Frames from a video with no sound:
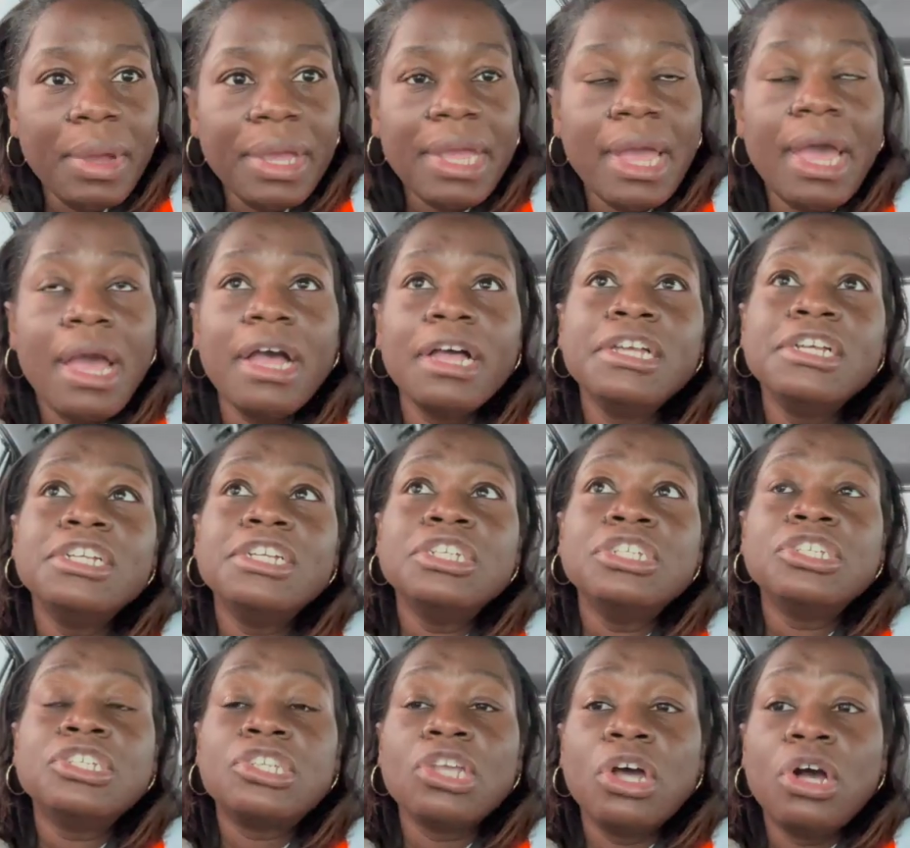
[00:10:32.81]
But yeah,
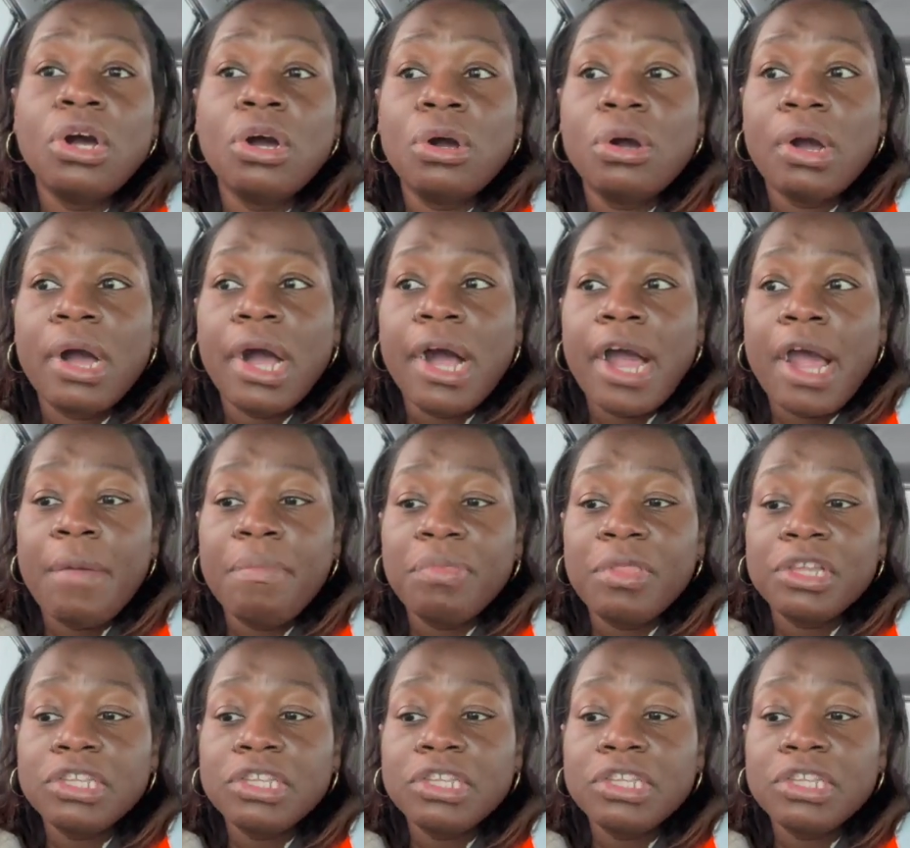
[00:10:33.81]
so um,